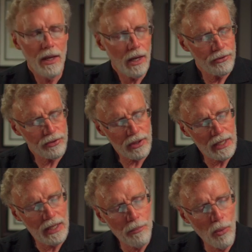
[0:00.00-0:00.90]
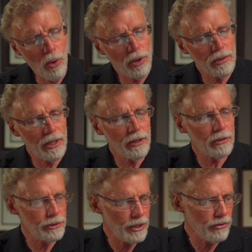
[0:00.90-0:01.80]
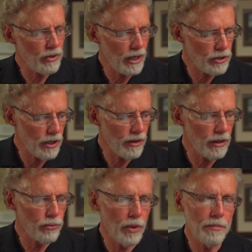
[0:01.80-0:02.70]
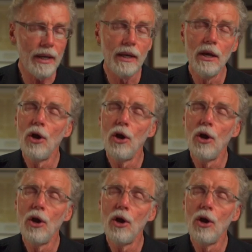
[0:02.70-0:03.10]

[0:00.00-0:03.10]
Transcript: A slightly more literal translation of this would be,